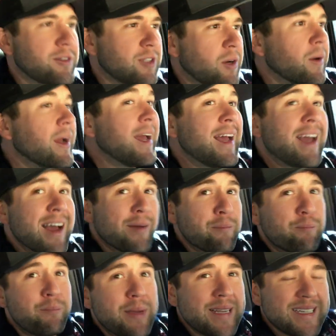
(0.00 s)
So
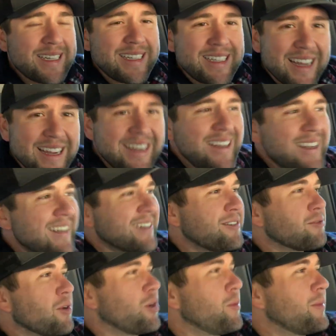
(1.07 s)
busy day,
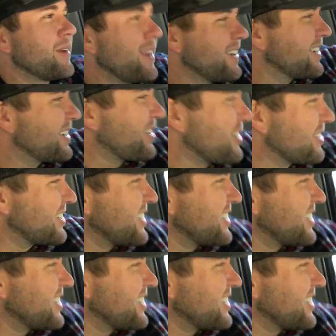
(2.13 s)
we're hoping to get it all